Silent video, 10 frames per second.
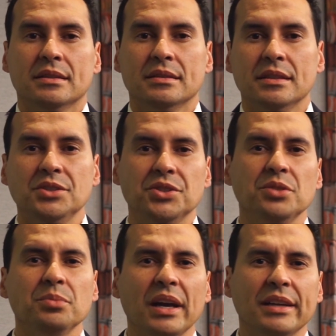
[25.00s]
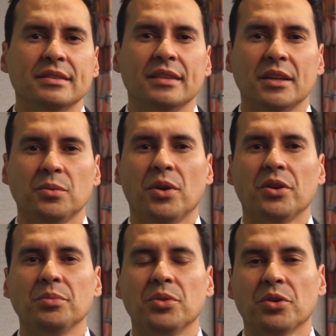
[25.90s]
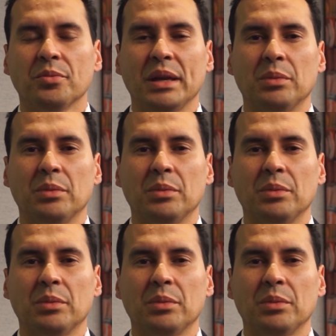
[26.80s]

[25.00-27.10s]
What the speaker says: In June, markets started worrying more about a